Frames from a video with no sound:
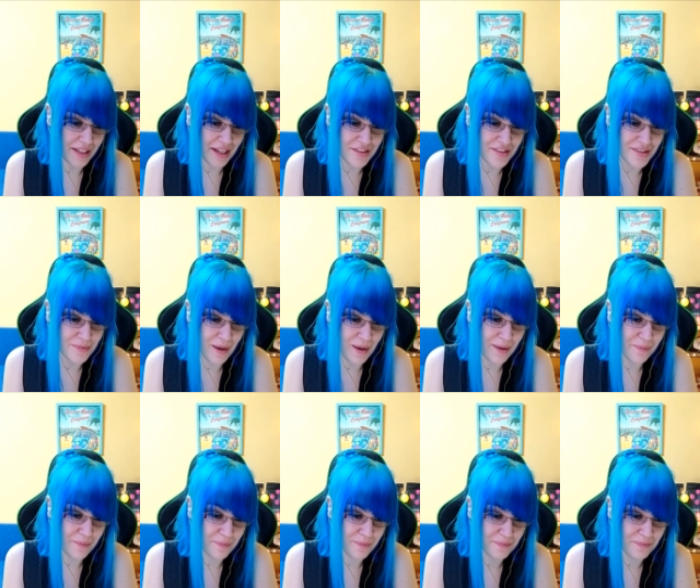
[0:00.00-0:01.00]
just my
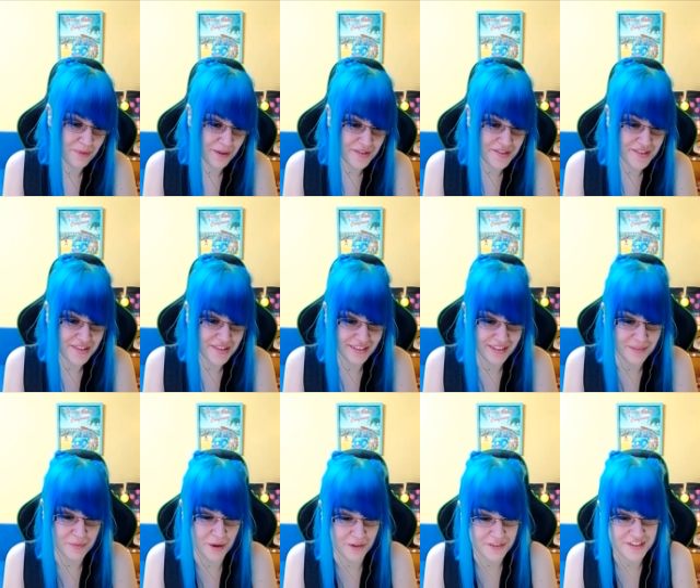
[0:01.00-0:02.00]
personal
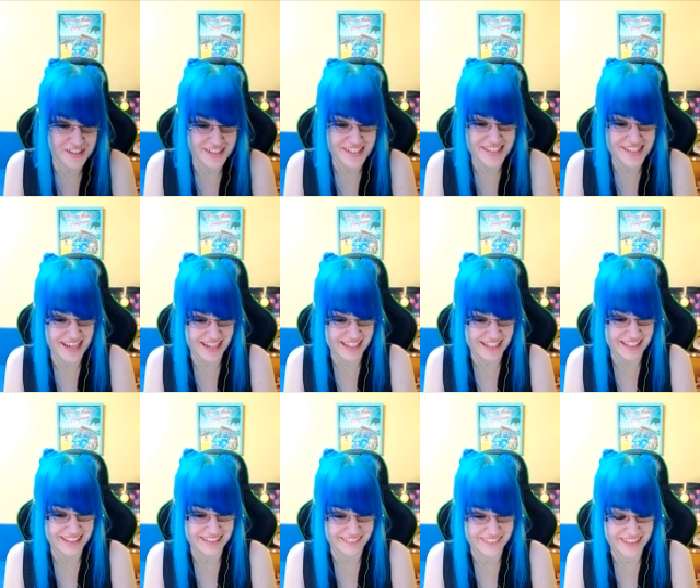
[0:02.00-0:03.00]
emotions getting in
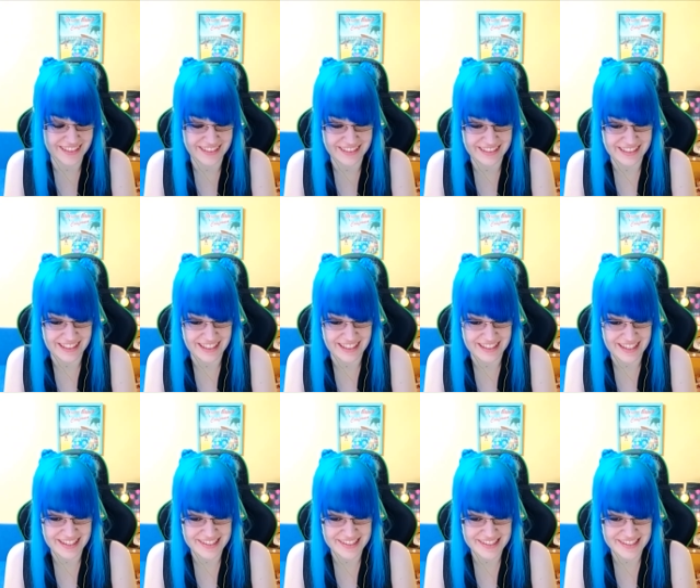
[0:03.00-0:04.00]
the way, and I
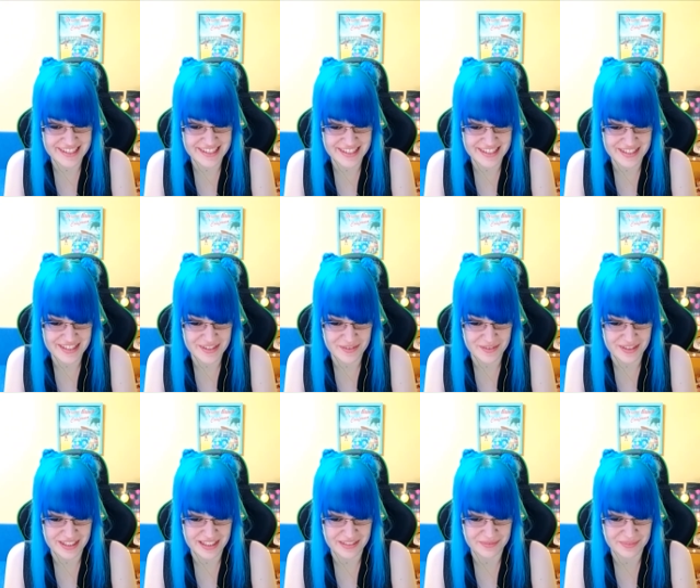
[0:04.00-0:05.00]
just need to
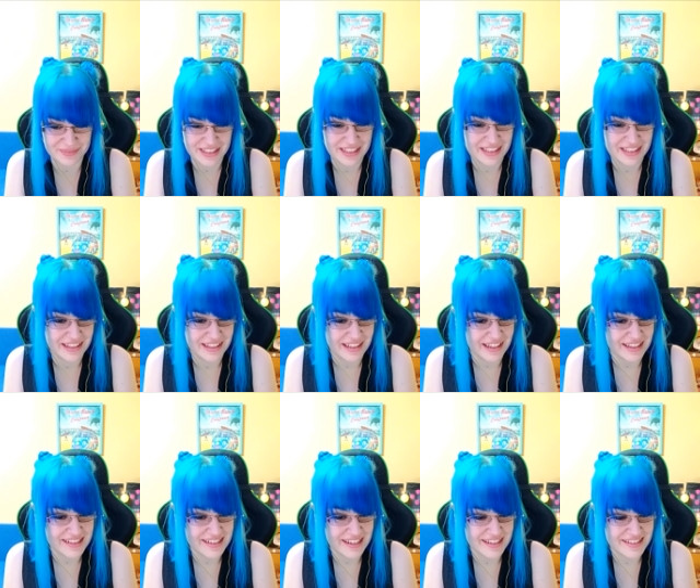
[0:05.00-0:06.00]
um, I
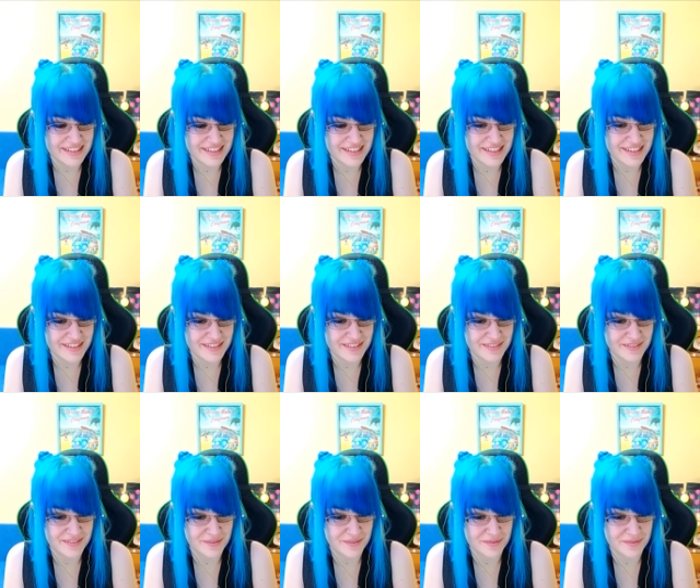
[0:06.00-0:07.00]
I just need to
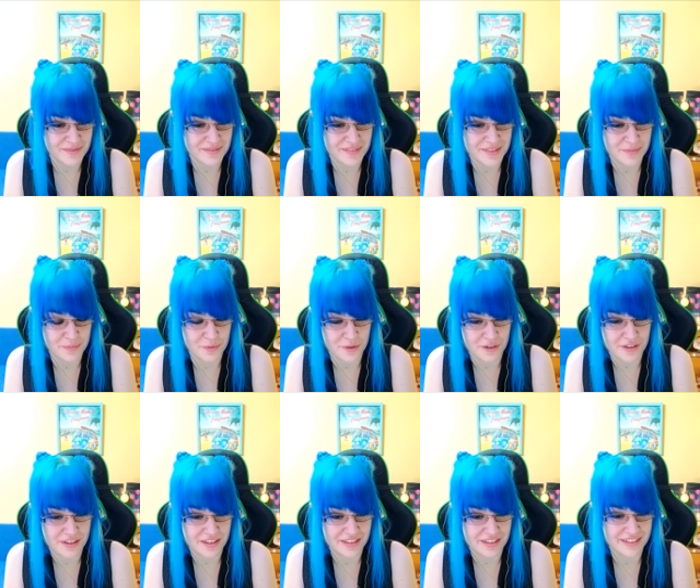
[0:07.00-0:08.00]
work
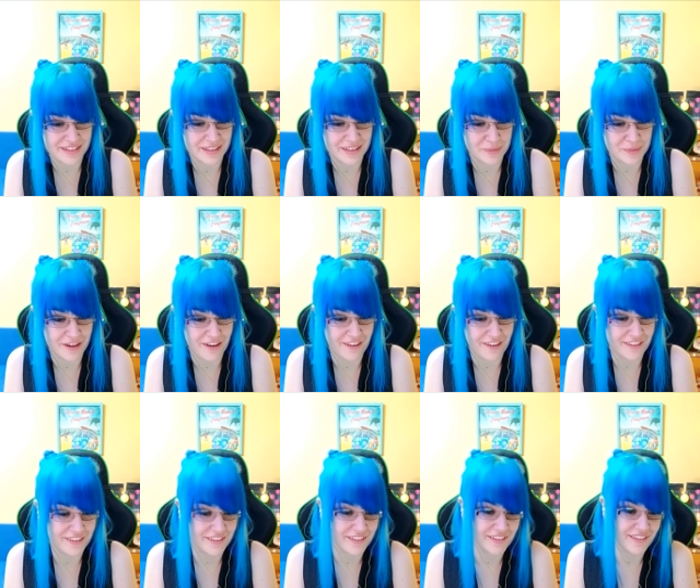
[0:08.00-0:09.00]
a little bit
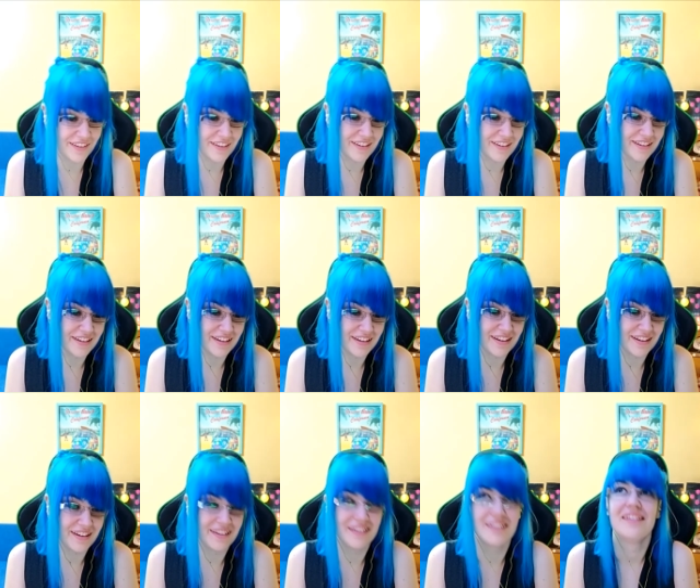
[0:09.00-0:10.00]
harder on uh,
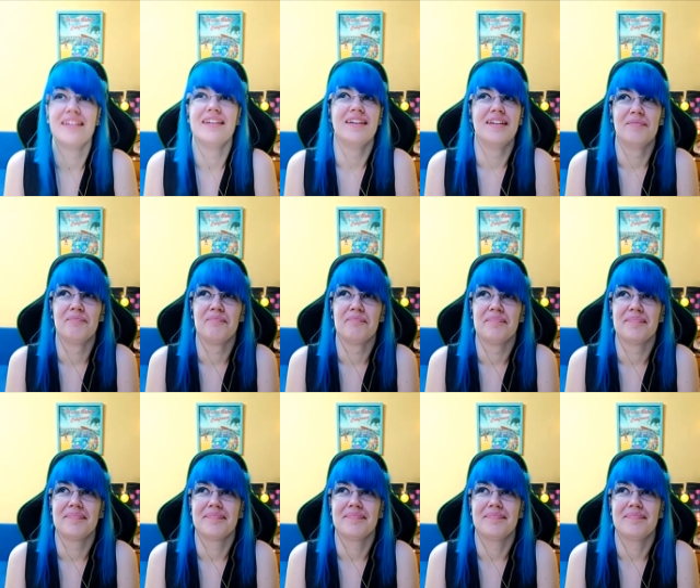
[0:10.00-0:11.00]

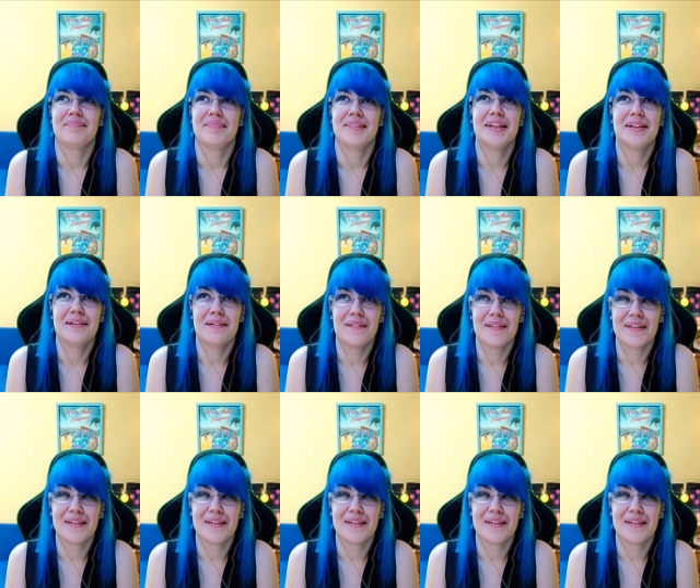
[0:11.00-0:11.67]
you know on